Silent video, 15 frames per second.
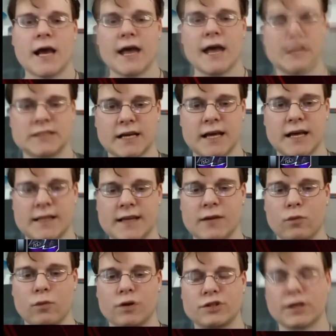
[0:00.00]
That's it. And
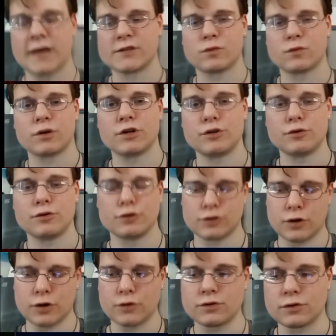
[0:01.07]
then what you guys want to do, just
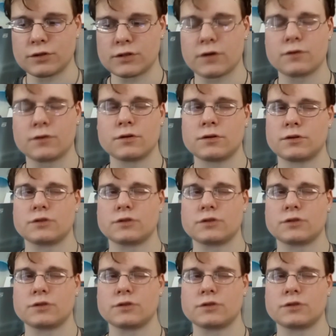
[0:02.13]
go to just go to,